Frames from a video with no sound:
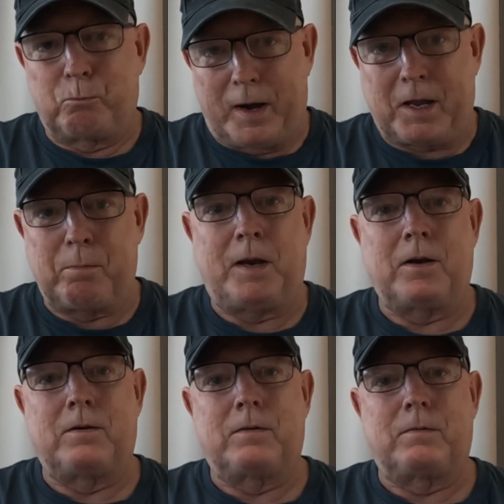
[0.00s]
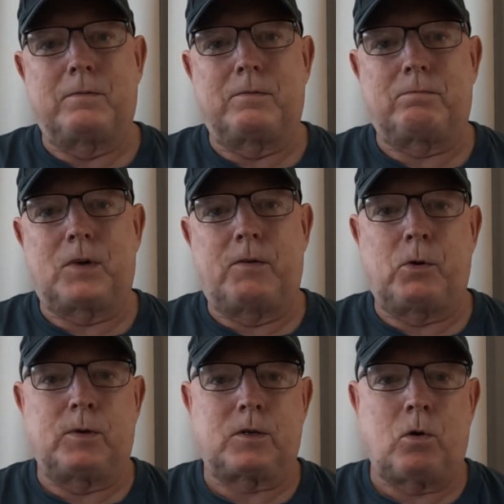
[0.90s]
recommend it.
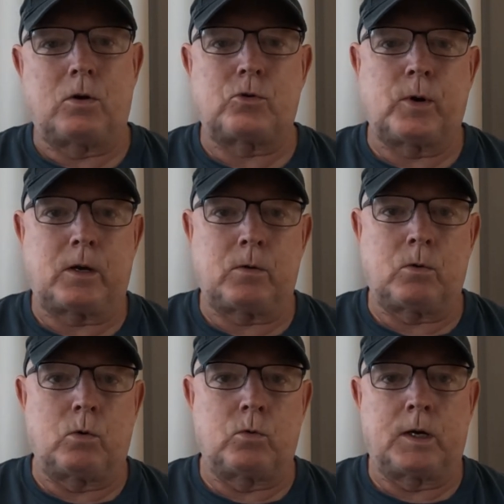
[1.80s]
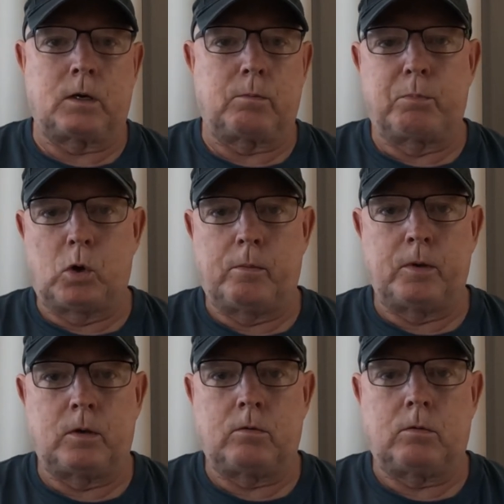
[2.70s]
If you're a Scotch drinker or drink
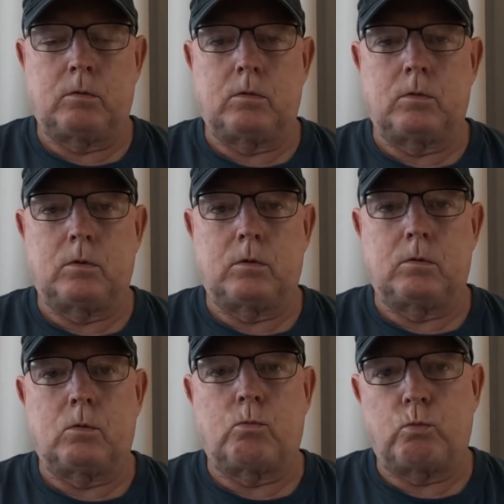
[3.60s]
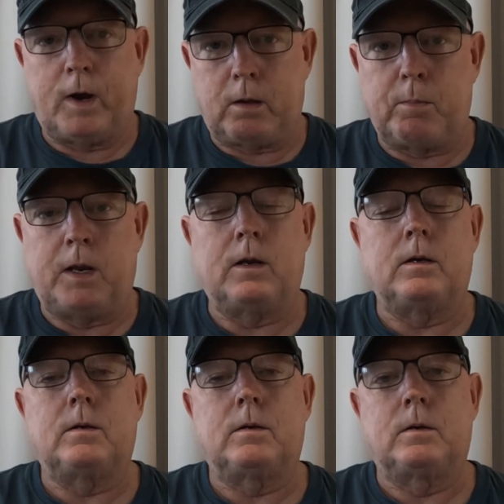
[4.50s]
bourbon, recommend
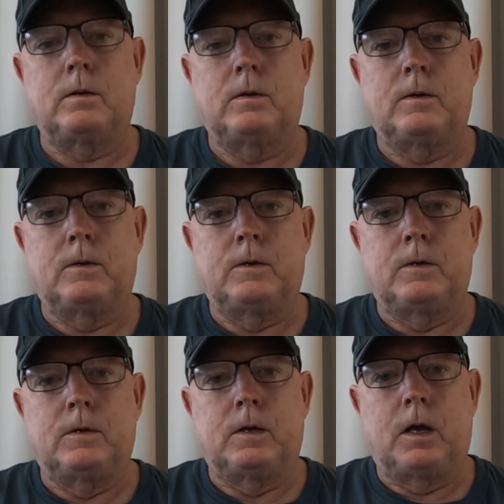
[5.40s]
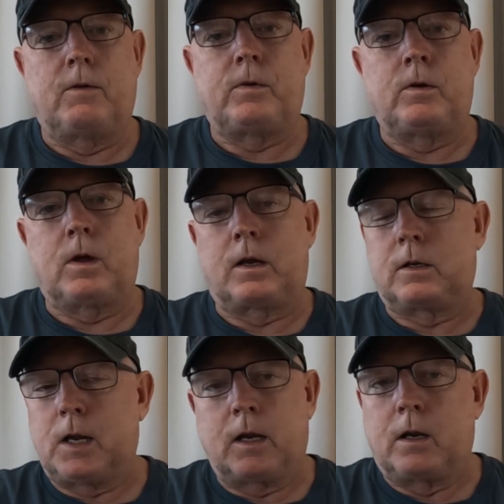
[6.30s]
it.
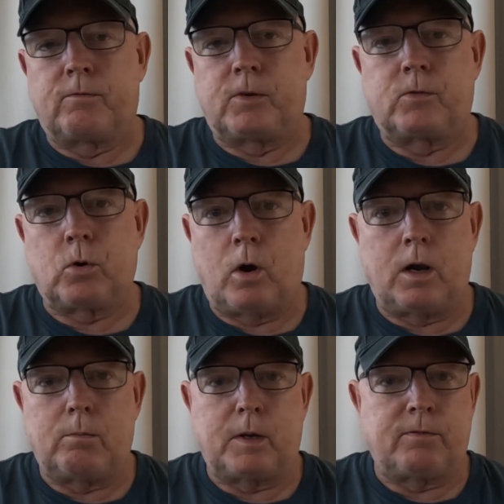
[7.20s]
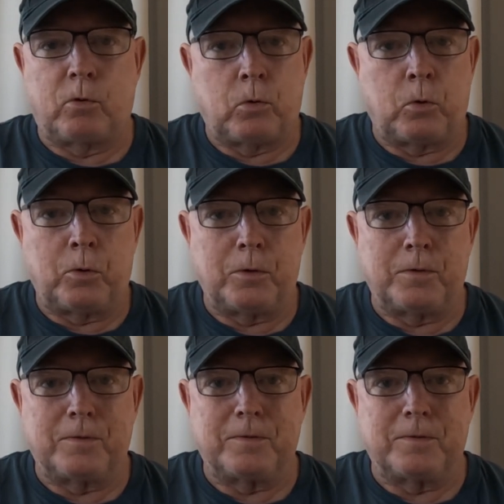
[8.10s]
If you've tried it before,